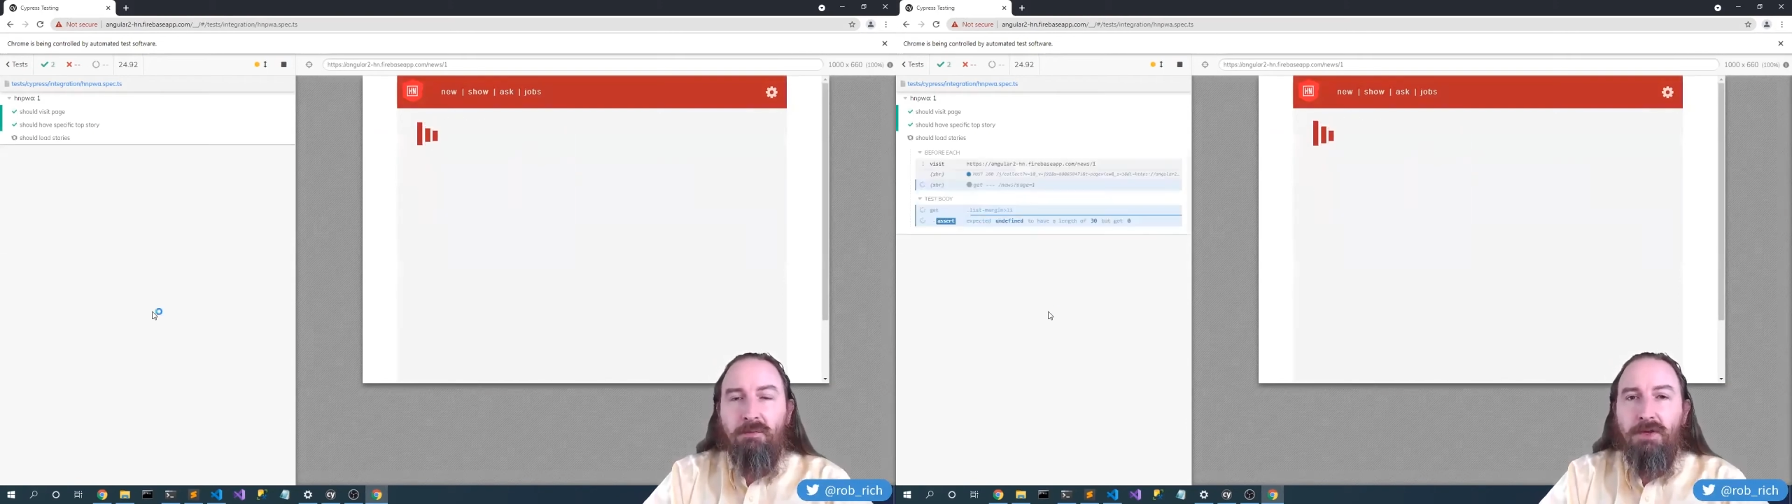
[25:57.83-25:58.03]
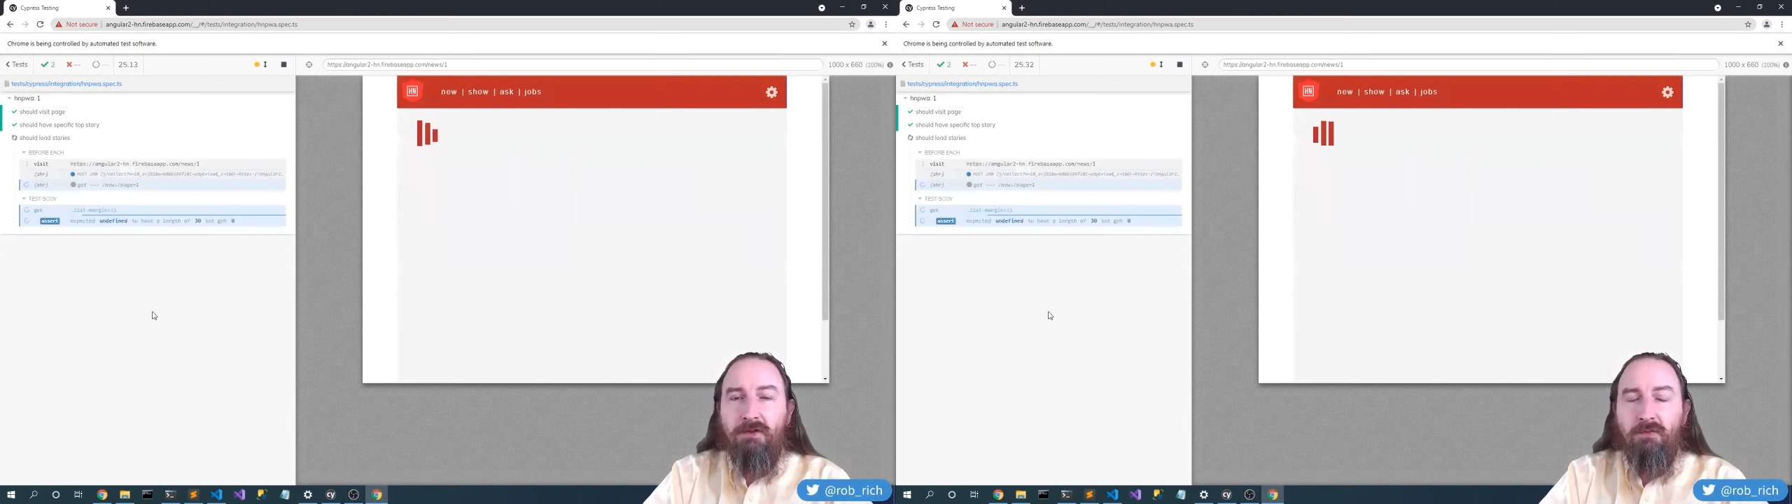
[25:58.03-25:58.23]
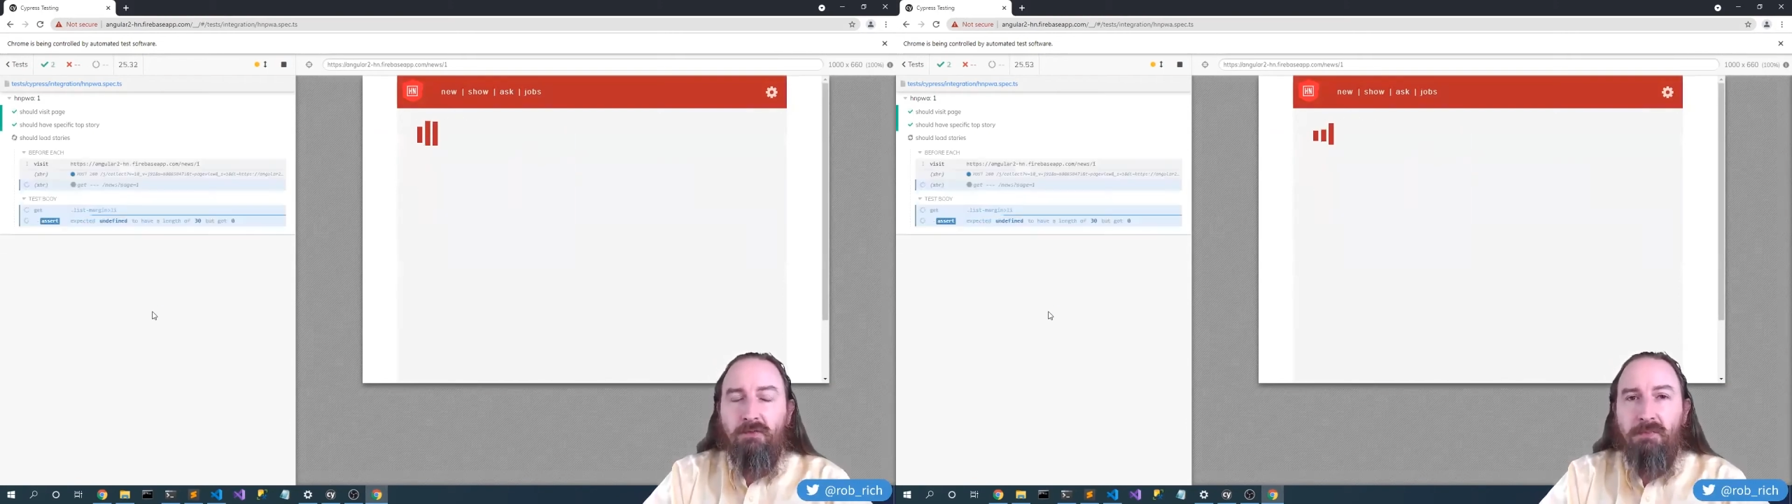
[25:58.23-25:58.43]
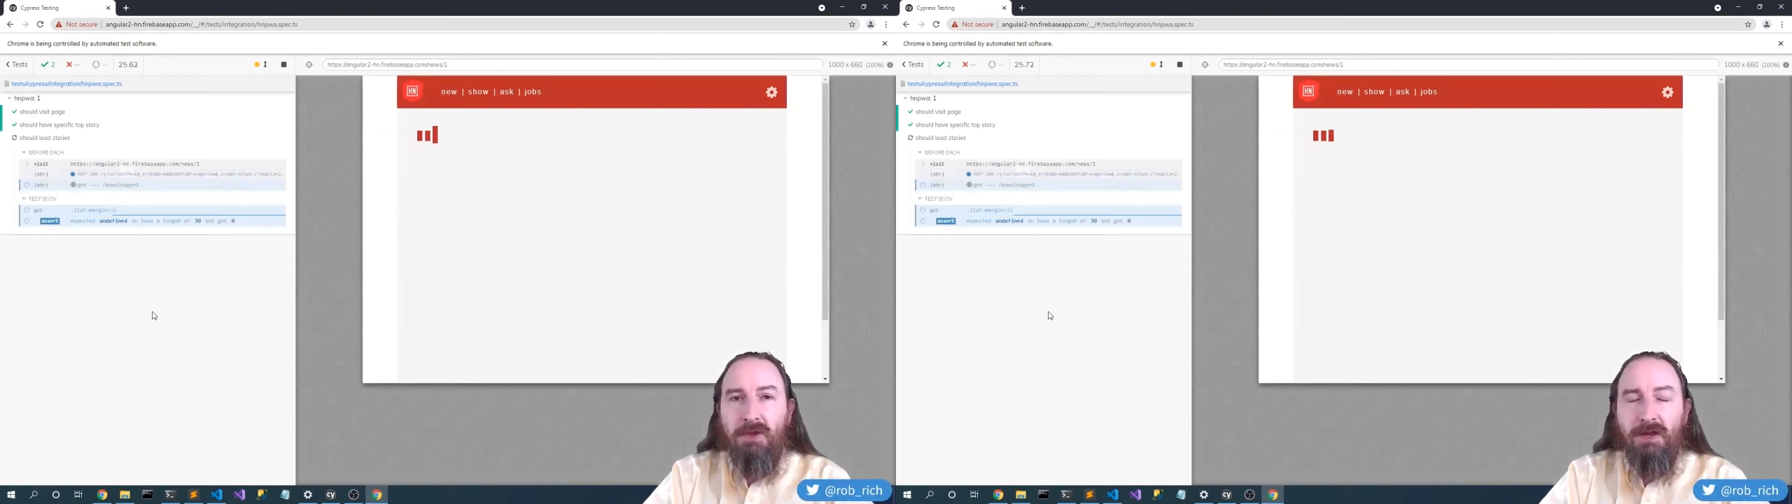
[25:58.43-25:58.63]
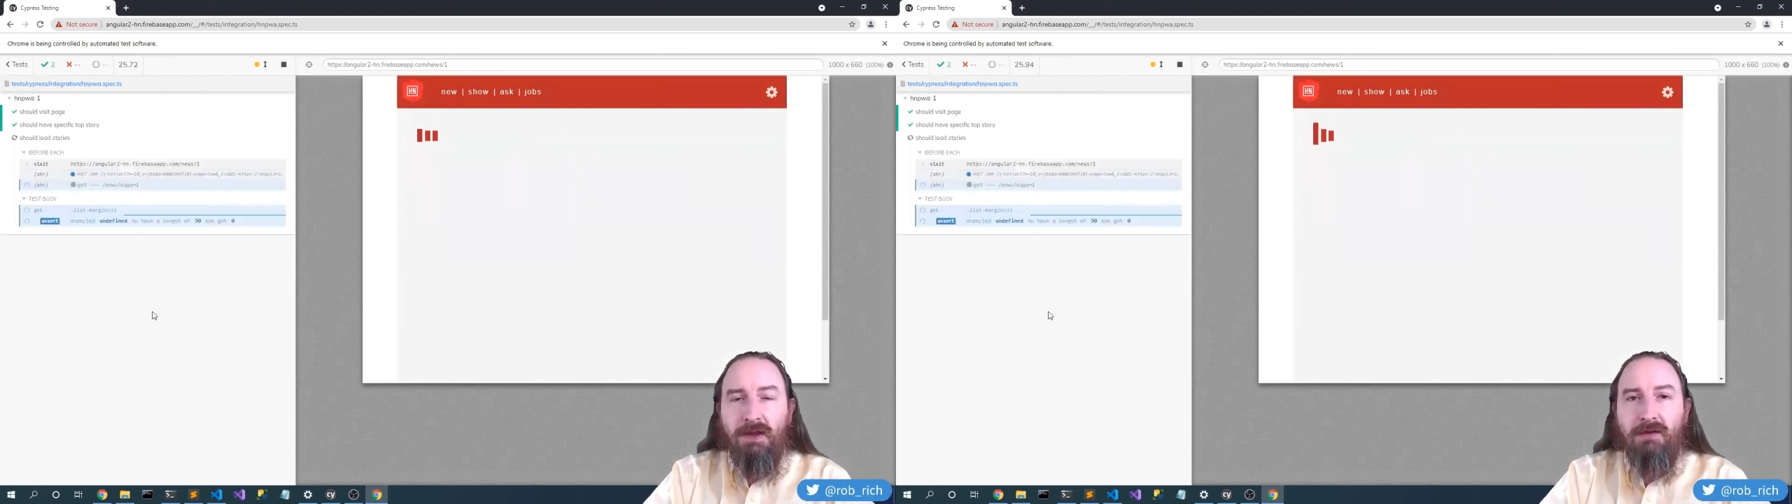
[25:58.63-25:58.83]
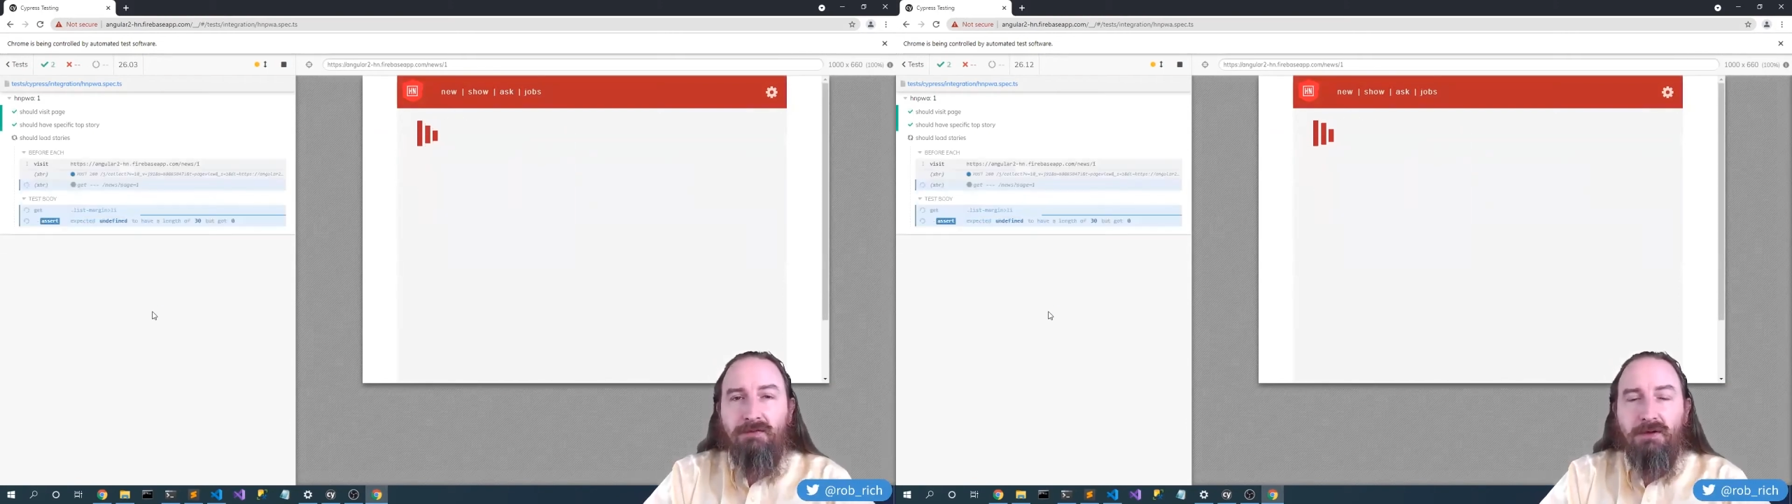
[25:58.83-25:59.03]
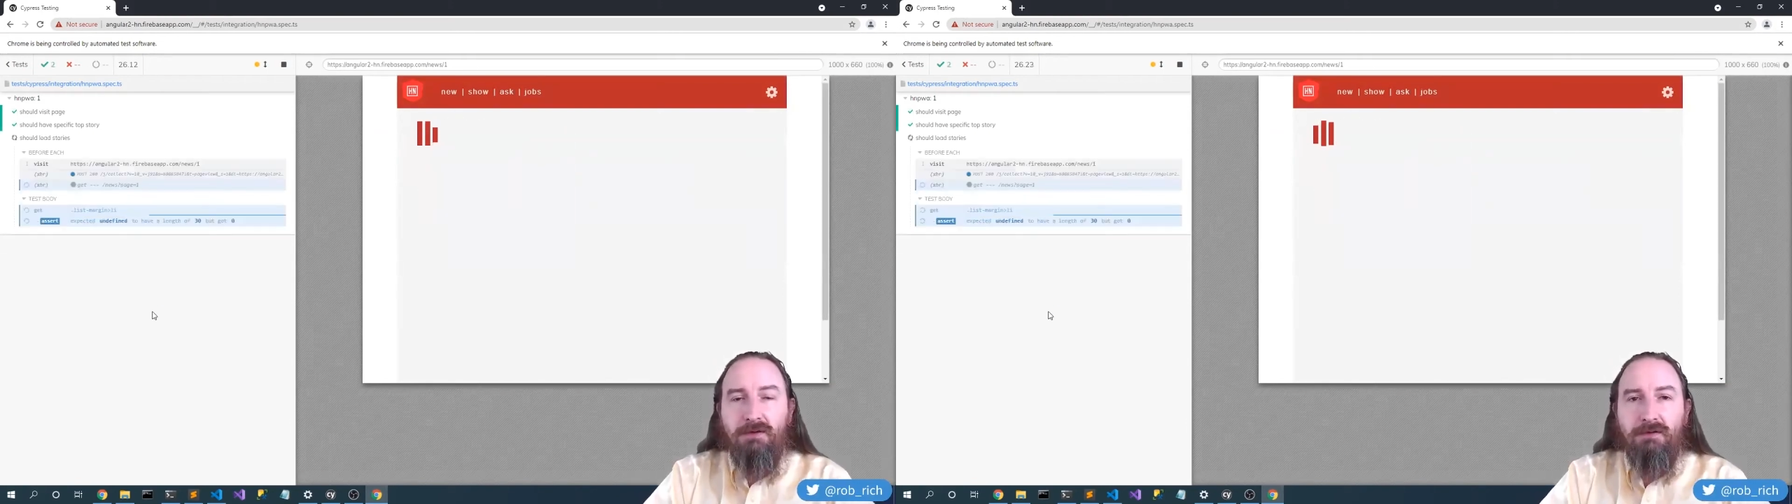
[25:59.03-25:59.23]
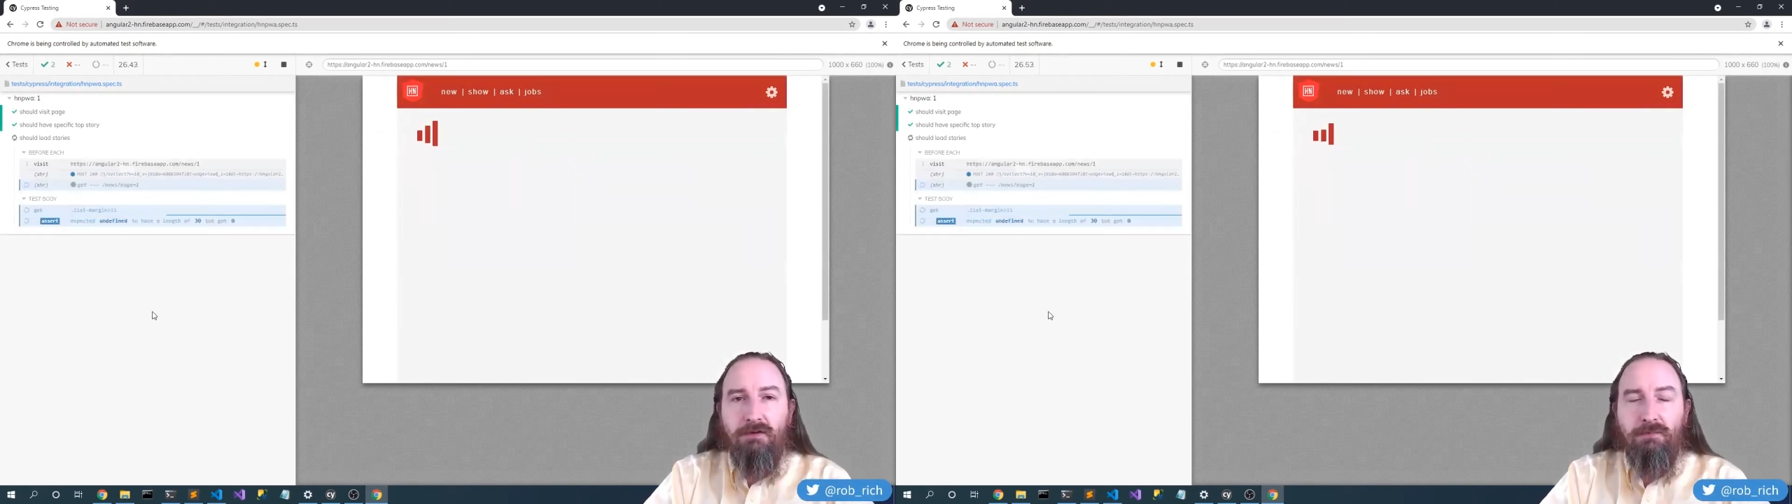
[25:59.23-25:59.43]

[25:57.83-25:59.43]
because we may have a